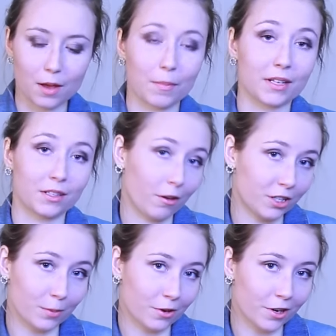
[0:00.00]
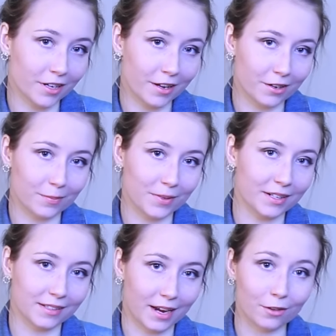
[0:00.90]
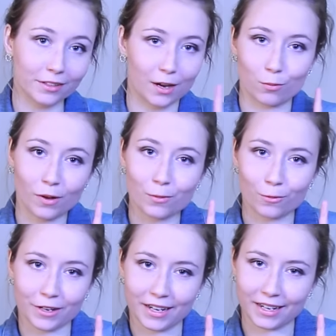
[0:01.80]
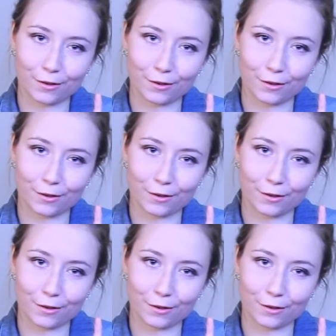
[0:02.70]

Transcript: my scholarship coordinator because I only get one warning.